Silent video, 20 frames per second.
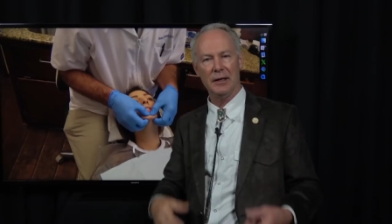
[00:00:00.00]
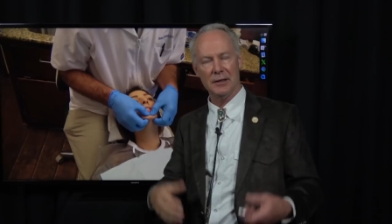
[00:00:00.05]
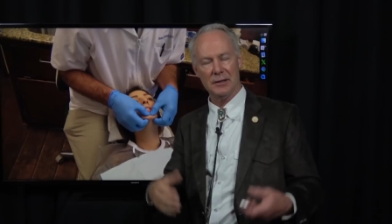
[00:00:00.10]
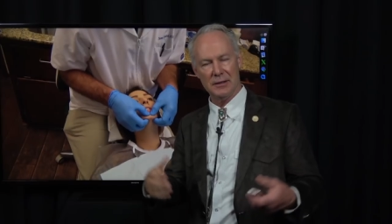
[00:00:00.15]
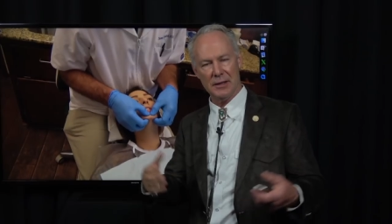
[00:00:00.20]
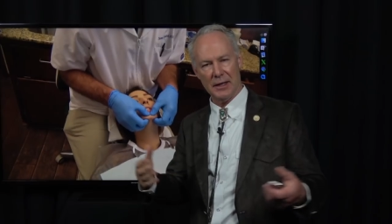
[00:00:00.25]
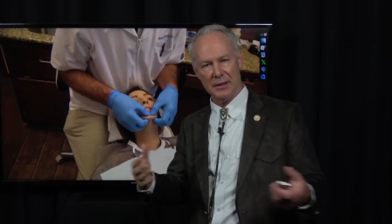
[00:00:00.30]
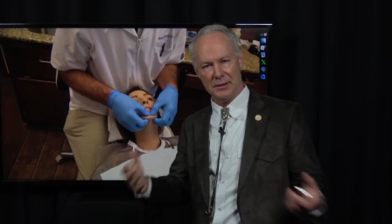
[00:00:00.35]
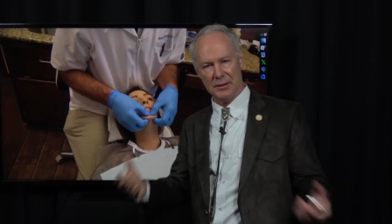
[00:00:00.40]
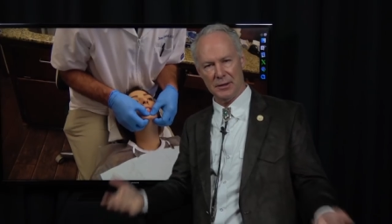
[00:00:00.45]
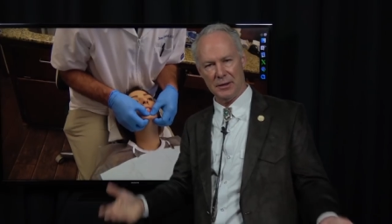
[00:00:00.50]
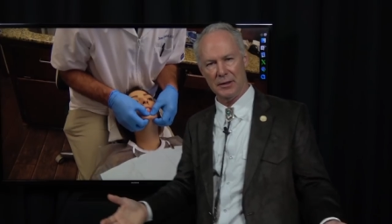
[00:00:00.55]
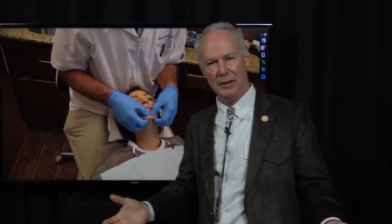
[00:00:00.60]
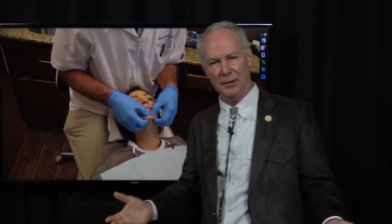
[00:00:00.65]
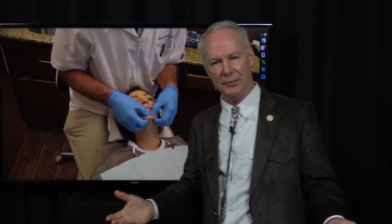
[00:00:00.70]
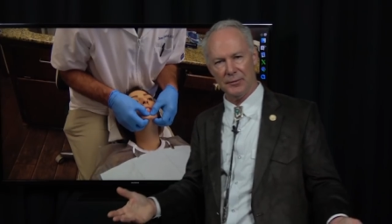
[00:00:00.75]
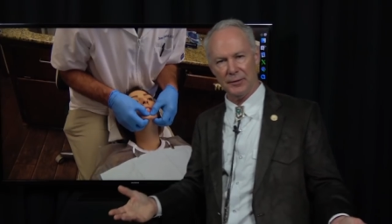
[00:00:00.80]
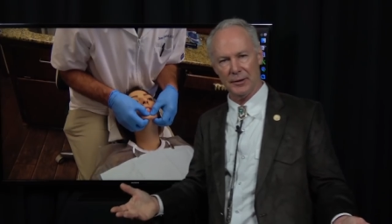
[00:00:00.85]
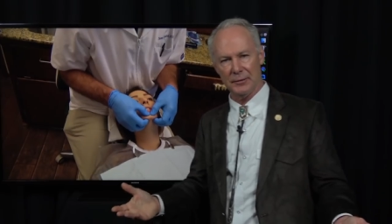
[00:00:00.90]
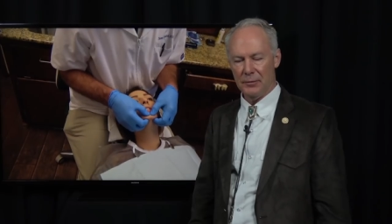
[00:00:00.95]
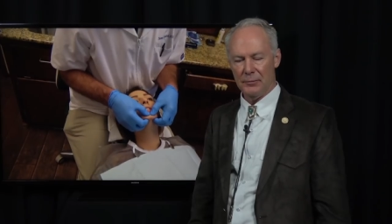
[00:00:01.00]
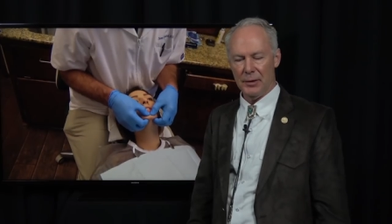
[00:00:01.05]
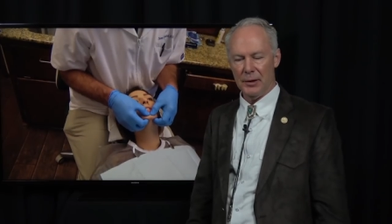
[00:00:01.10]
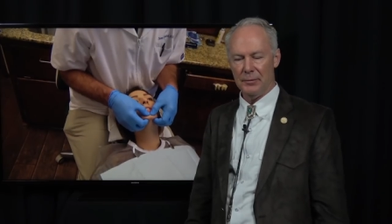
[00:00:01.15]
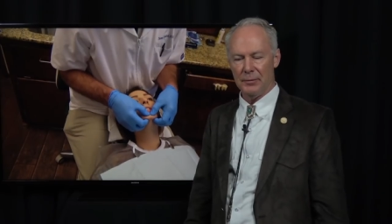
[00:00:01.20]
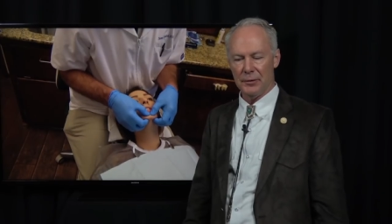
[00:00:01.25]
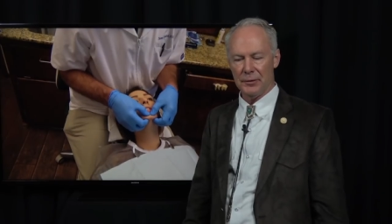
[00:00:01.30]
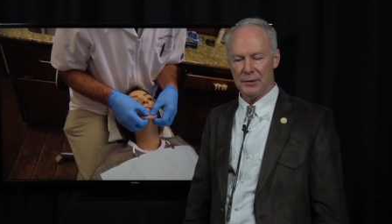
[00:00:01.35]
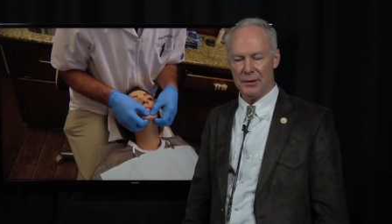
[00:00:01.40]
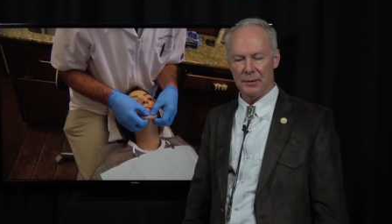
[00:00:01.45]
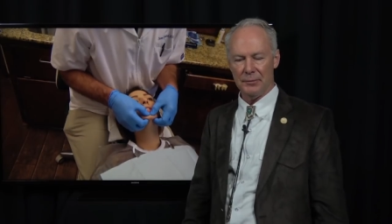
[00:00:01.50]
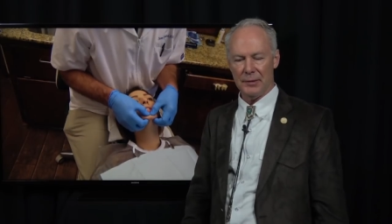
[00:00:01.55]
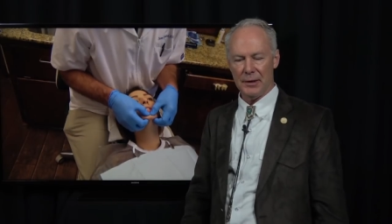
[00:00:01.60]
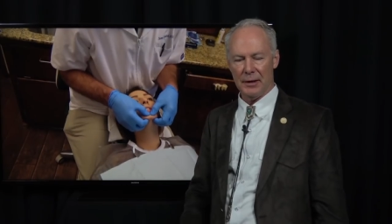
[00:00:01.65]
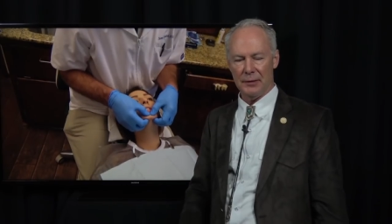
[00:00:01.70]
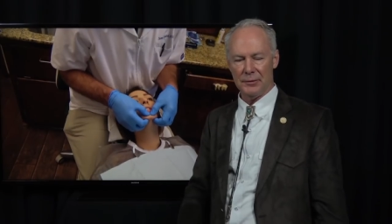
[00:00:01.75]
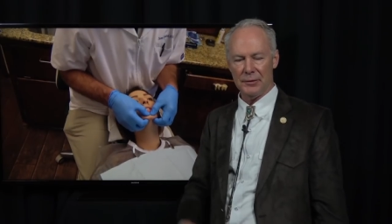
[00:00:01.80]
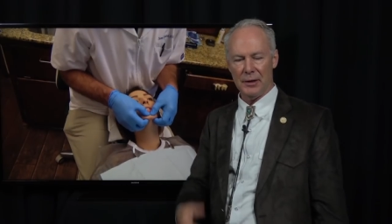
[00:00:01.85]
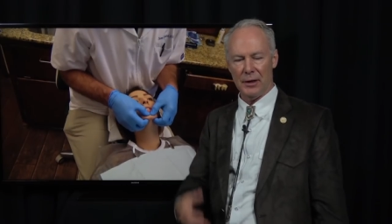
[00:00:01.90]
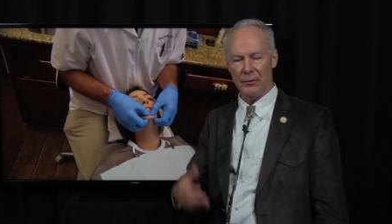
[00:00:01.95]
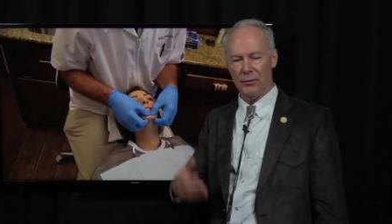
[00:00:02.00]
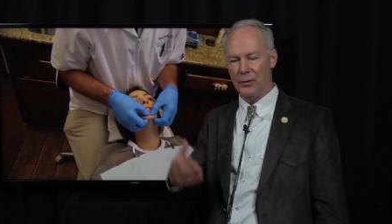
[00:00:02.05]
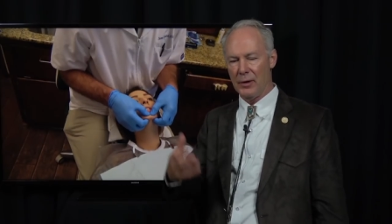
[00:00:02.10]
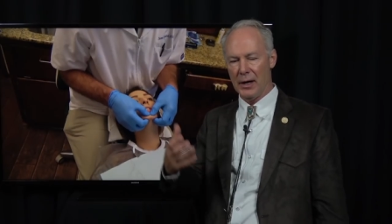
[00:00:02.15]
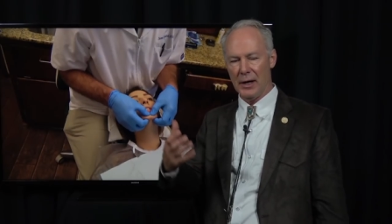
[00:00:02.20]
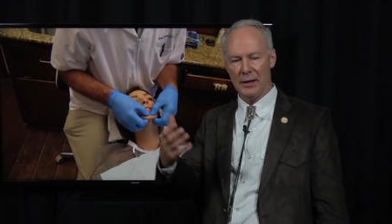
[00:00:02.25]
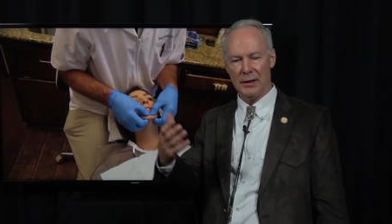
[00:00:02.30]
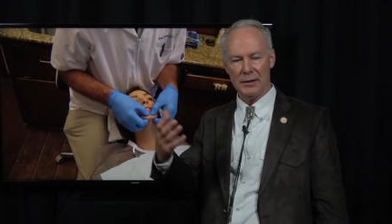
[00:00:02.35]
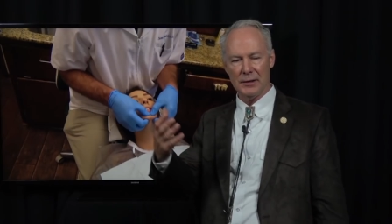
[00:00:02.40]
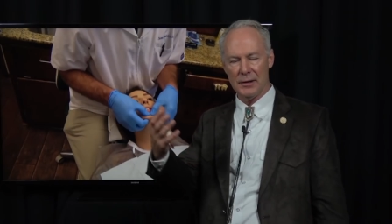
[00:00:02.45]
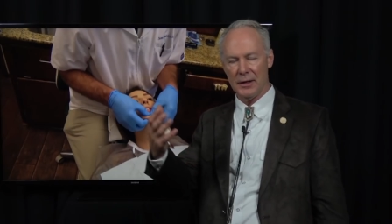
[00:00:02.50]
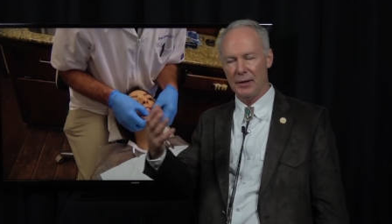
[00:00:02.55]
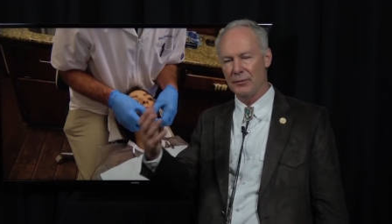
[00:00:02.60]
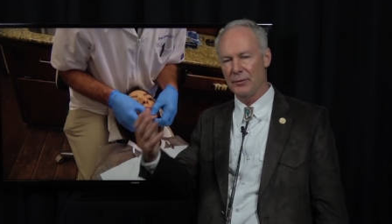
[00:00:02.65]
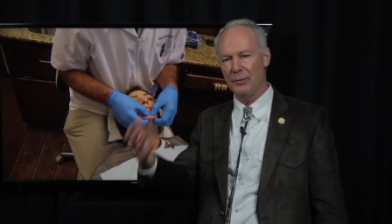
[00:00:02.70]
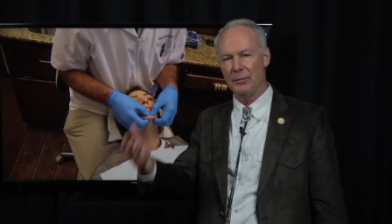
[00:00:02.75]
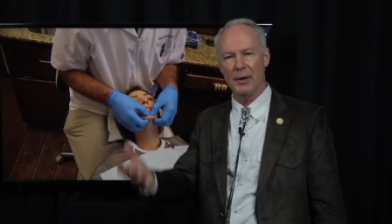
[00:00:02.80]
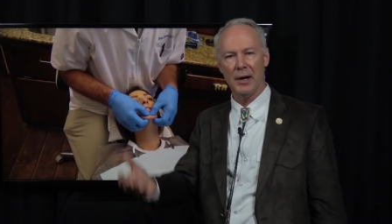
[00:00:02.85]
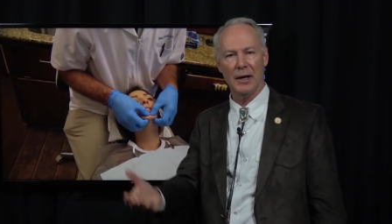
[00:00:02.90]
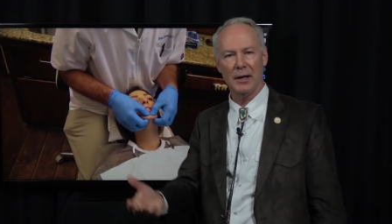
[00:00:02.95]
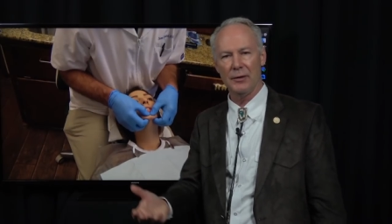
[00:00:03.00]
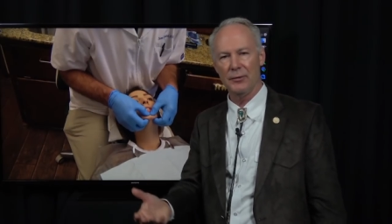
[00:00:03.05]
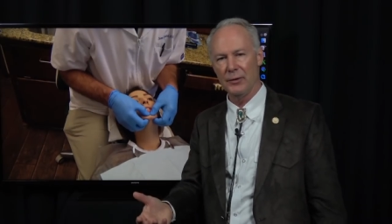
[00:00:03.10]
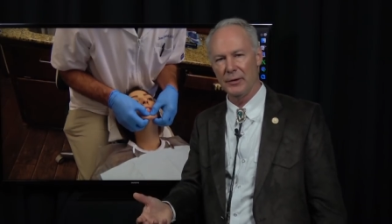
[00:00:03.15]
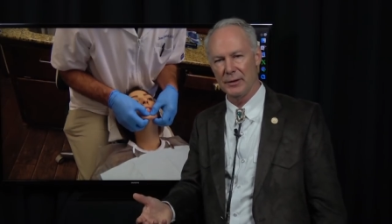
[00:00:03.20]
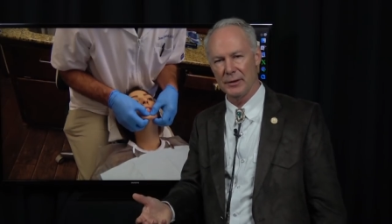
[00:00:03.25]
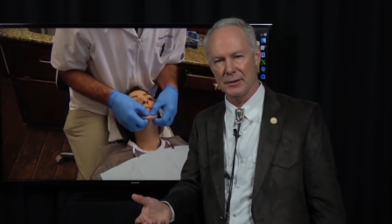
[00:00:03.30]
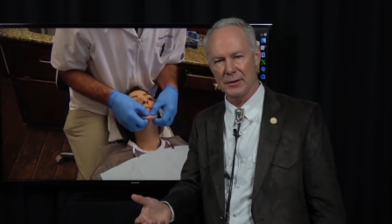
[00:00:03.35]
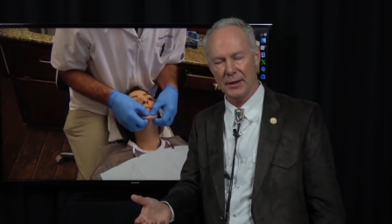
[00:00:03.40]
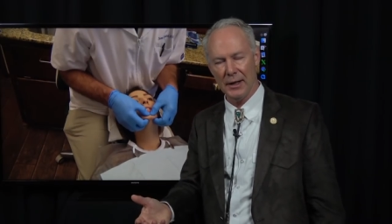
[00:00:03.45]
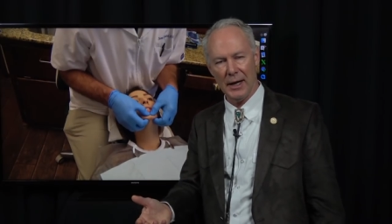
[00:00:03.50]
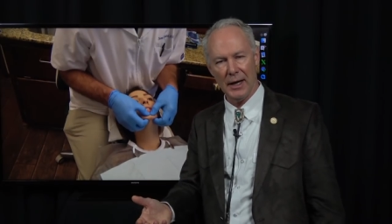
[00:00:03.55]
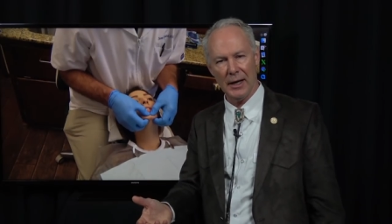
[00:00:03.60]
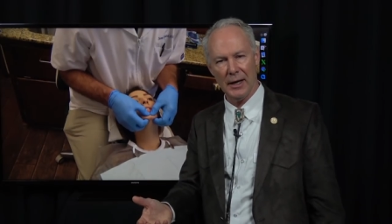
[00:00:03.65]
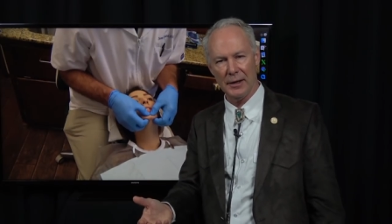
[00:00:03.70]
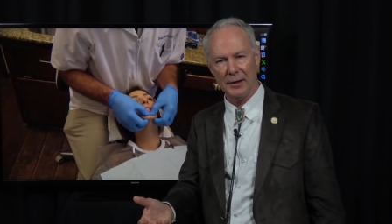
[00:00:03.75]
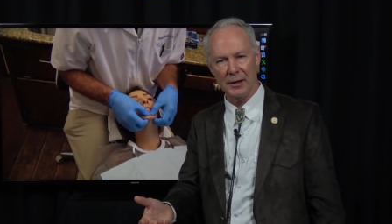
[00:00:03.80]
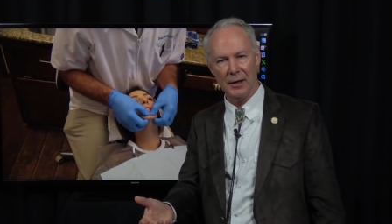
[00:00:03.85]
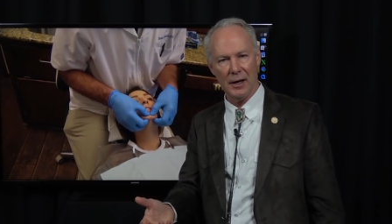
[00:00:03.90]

Is that significant? People sometimes say, why does everybody with a slide